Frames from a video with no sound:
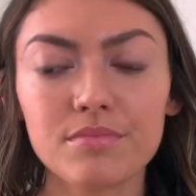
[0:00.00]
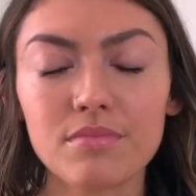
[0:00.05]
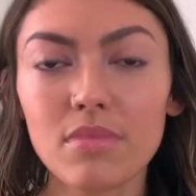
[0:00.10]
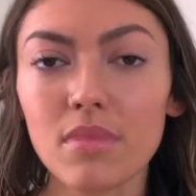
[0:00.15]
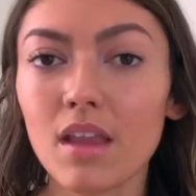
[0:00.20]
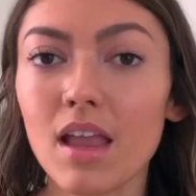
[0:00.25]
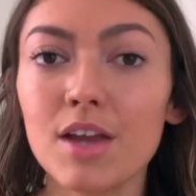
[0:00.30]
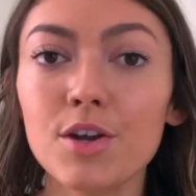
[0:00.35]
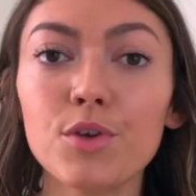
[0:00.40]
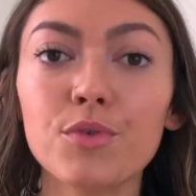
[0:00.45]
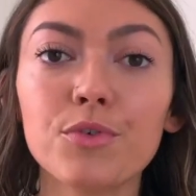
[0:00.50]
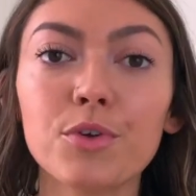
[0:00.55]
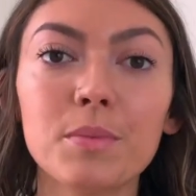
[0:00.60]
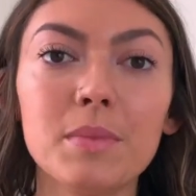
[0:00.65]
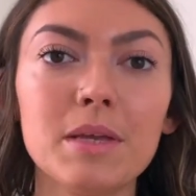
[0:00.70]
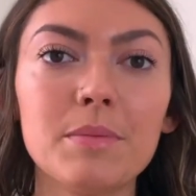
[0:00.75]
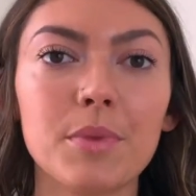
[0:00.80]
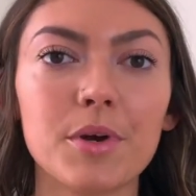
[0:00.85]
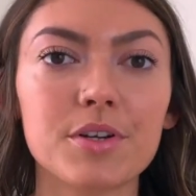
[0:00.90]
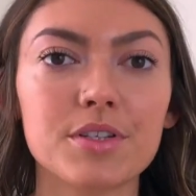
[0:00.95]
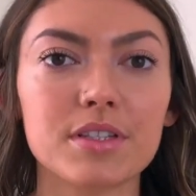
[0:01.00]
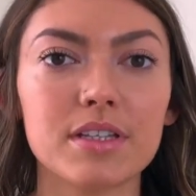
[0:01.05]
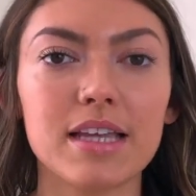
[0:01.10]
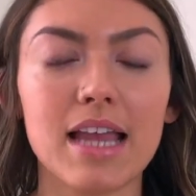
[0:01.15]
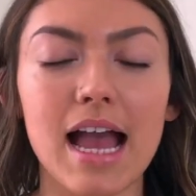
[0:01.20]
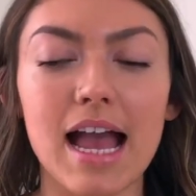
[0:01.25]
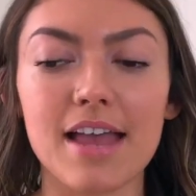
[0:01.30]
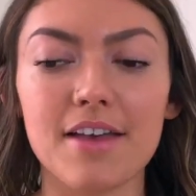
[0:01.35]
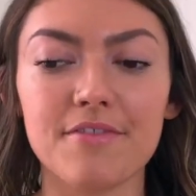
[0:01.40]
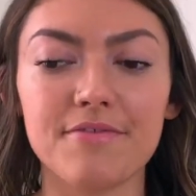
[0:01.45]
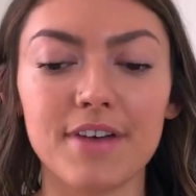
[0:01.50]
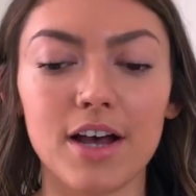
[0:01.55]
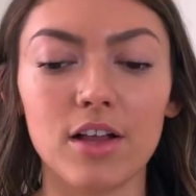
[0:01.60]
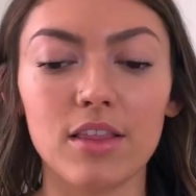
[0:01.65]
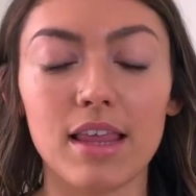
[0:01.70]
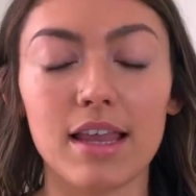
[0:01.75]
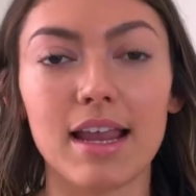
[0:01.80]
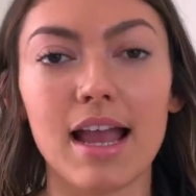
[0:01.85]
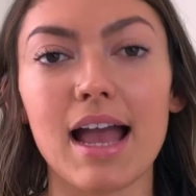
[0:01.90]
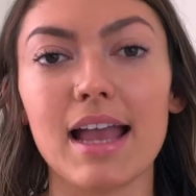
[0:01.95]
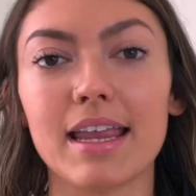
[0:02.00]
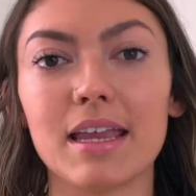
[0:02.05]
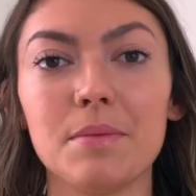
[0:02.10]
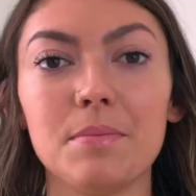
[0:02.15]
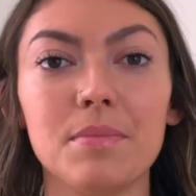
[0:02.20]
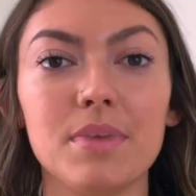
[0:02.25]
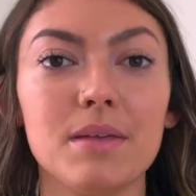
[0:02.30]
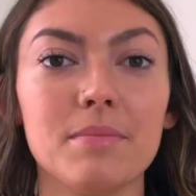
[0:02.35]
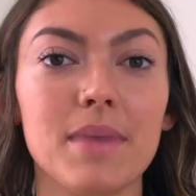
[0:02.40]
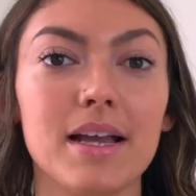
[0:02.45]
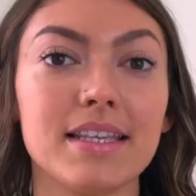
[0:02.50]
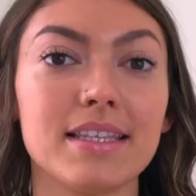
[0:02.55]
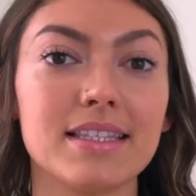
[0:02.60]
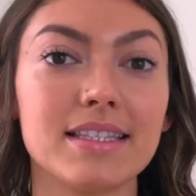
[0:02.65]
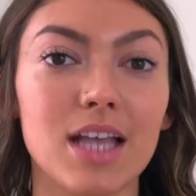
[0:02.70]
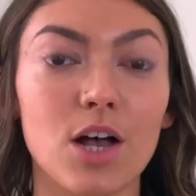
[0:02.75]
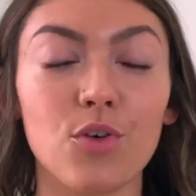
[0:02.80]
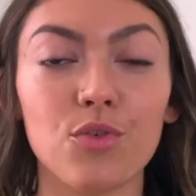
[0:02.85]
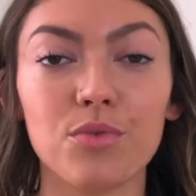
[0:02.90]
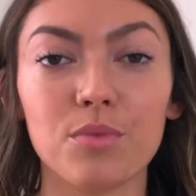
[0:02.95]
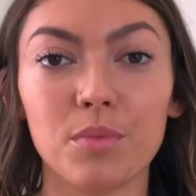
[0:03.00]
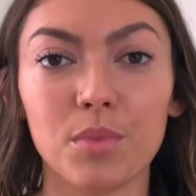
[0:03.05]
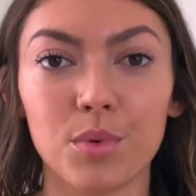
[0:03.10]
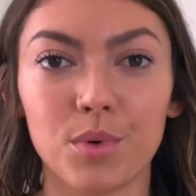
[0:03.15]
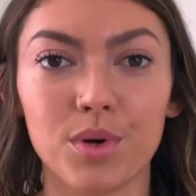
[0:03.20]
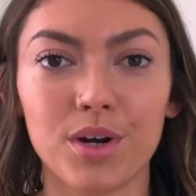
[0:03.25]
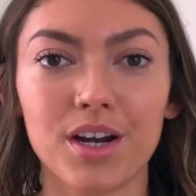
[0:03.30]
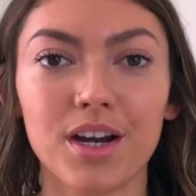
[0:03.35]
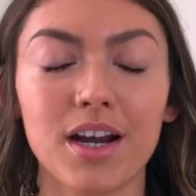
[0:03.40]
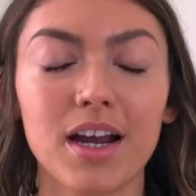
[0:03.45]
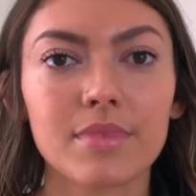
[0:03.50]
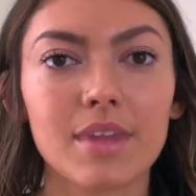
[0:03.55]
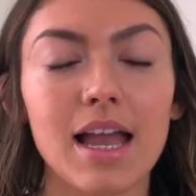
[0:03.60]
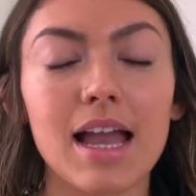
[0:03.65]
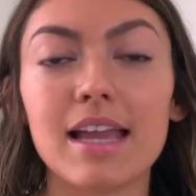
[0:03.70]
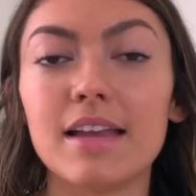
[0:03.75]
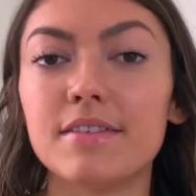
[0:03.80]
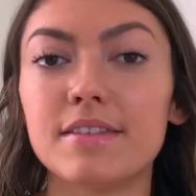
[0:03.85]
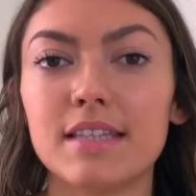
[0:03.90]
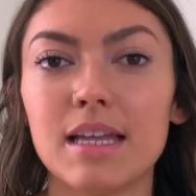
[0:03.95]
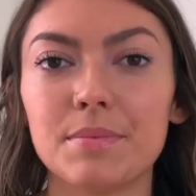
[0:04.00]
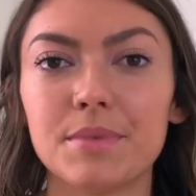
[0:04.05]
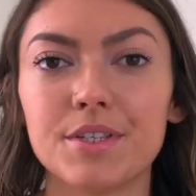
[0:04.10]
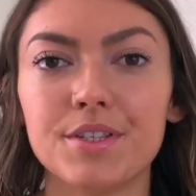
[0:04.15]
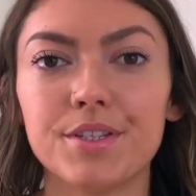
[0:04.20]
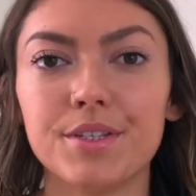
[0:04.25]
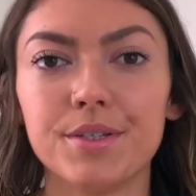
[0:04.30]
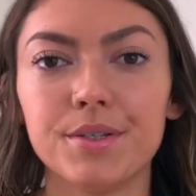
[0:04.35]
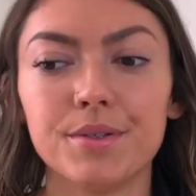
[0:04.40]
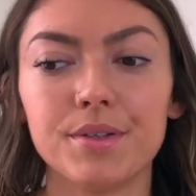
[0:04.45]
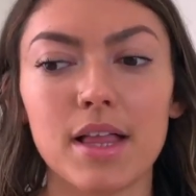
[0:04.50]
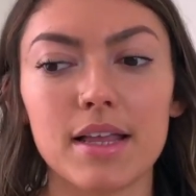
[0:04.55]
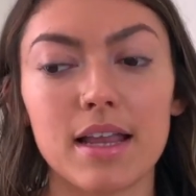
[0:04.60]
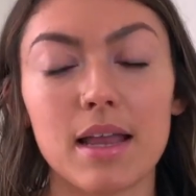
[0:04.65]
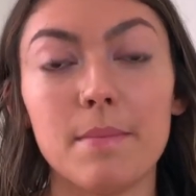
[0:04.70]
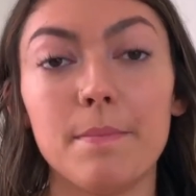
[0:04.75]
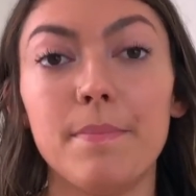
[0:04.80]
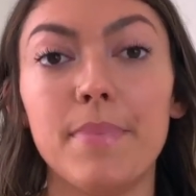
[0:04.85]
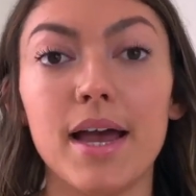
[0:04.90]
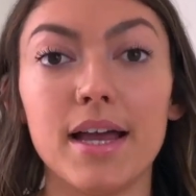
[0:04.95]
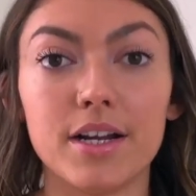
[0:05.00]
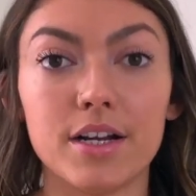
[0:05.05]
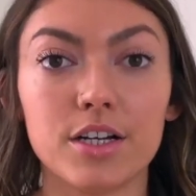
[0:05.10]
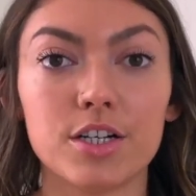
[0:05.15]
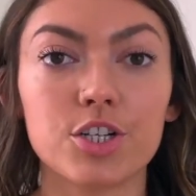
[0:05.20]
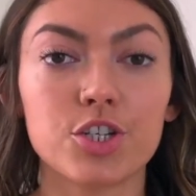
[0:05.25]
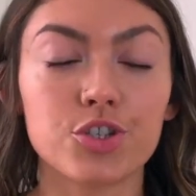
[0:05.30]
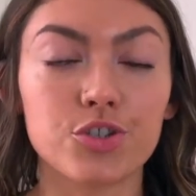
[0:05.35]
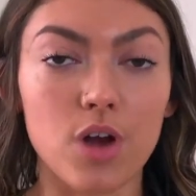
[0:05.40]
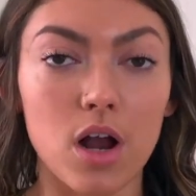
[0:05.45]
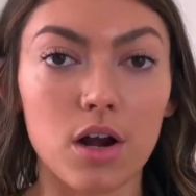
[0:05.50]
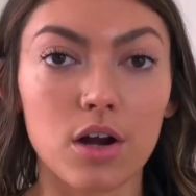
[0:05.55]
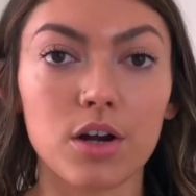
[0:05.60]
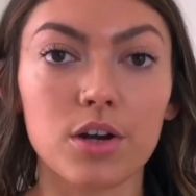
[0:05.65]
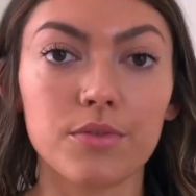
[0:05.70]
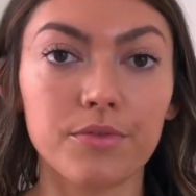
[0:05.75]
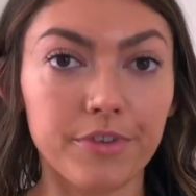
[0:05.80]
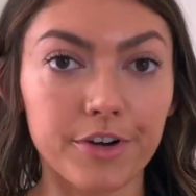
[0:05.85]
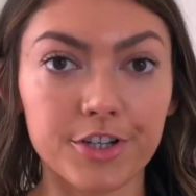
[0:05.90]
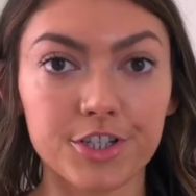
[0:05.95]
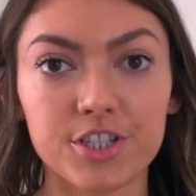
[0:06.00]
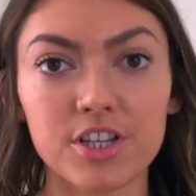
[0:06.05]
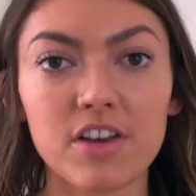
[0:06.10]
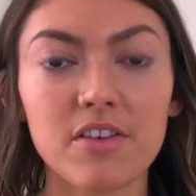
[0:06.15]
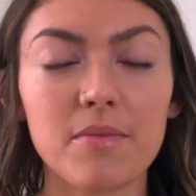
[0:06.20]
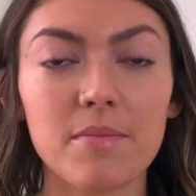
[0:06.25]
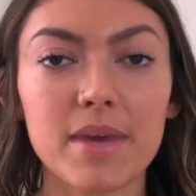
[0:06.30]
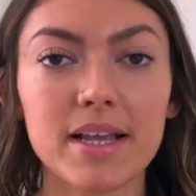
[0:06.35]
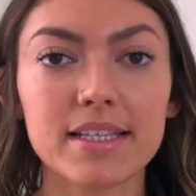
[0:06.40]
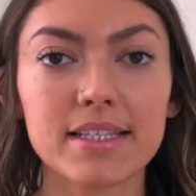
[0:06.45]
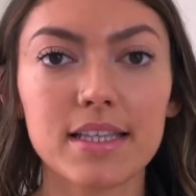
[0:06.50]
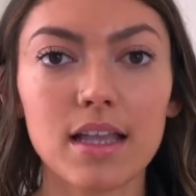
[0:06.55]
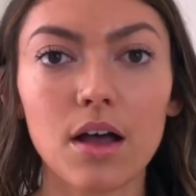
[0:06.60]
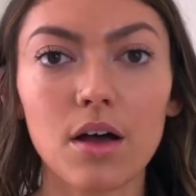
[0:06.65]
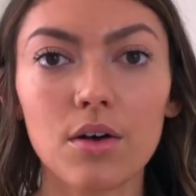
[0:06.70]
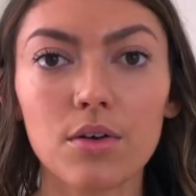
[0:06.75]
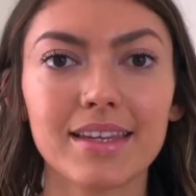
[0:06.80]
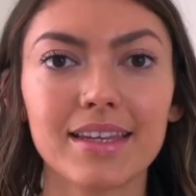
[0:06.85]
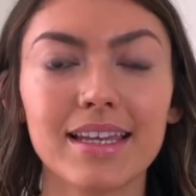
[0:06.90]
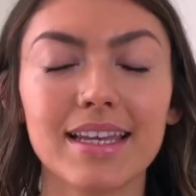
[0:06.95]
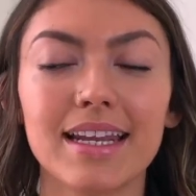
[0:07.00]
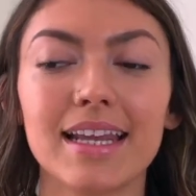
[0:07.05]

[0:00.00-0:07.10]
I know for me personally, I have felt like I can be myself more. I have stepped into like a better, stronger version of myself. And I